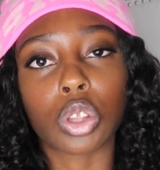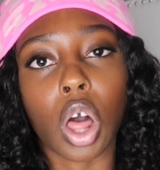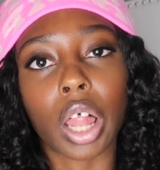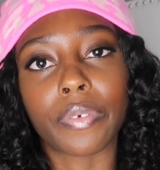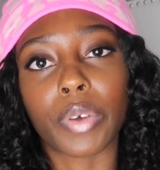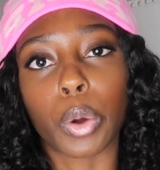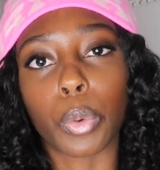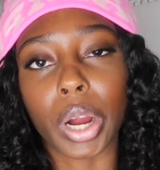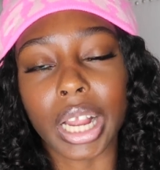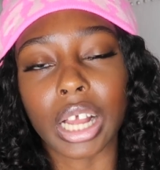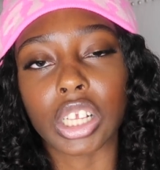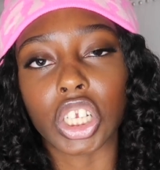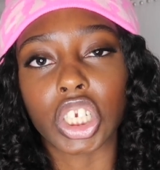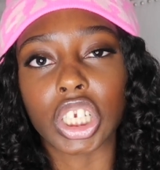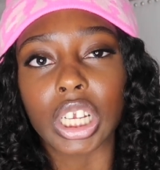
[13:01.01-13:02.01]
all of her workouts
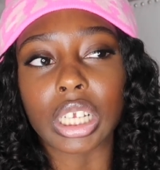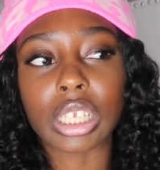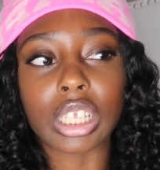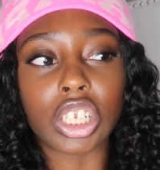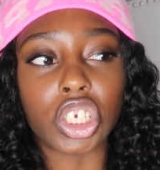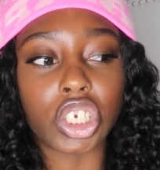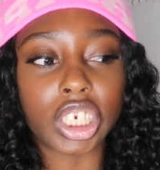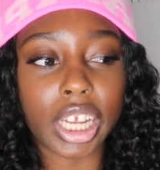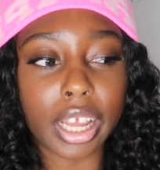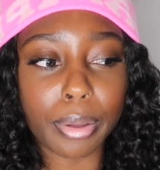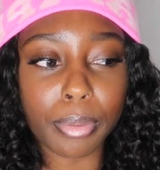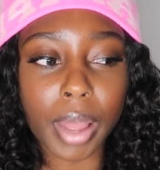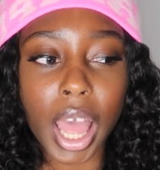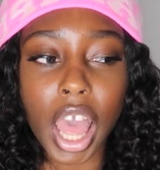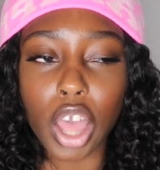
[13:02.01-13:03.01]
that she does in the
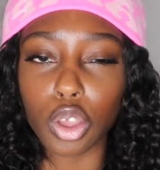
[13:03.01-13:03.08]
gym.